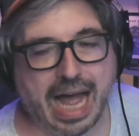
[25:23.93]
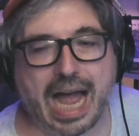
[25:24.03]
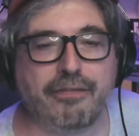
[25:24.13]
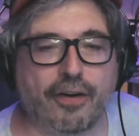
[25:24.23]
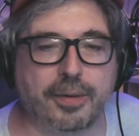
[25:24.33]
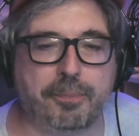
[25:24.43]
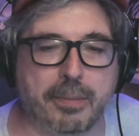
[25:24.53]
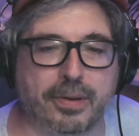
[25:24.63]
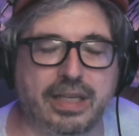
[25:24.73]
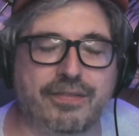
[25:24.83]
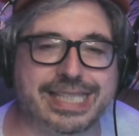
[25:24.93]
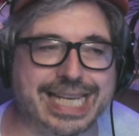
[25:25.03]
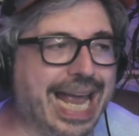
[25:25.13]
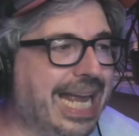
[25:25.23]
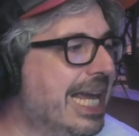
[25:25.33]
I've heard people even
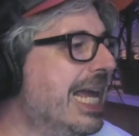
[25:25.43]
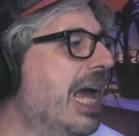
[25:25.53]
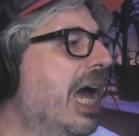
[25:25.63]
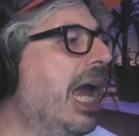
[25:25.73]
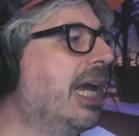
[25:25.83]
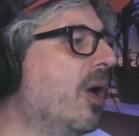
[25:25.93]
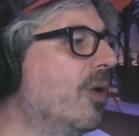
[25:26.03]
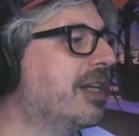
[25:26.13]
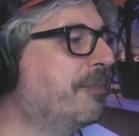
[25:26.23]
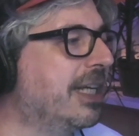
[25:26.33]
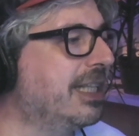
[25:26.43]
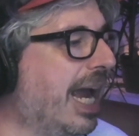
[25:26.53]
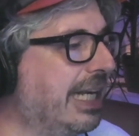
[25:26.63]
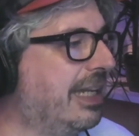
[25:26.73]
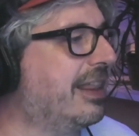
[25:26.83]
say it goes up to
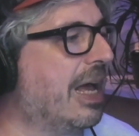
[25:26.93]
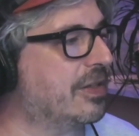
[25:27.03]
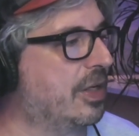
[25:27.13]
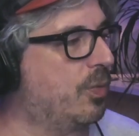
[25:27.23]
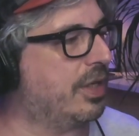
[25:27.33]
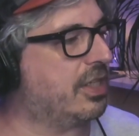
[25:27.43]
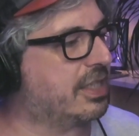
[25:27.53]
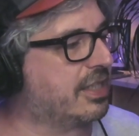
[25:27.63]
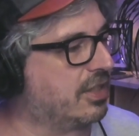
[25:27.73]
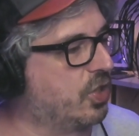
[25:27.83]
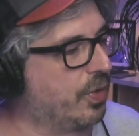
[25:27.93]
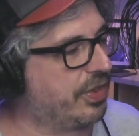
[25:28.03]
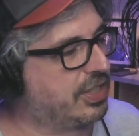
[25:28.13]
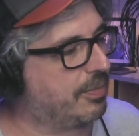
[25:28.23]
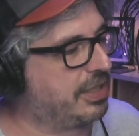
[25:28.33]
90,000 when you start doing
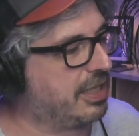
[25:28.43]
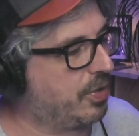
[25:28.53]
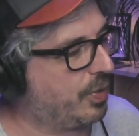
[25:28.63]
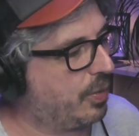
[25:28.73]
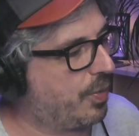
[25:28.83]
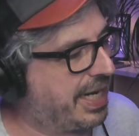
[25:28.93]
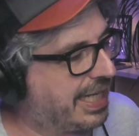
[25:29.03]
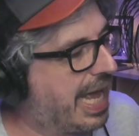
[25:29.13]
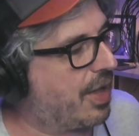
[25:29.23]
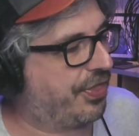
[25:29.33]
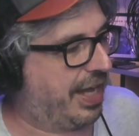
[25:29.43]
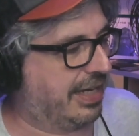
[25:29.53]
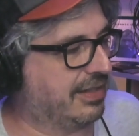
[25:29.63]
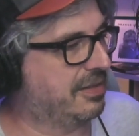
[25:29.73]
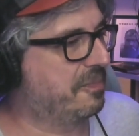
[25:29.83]
the WWE way to count
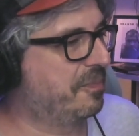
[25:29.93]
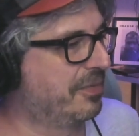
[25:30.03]
things.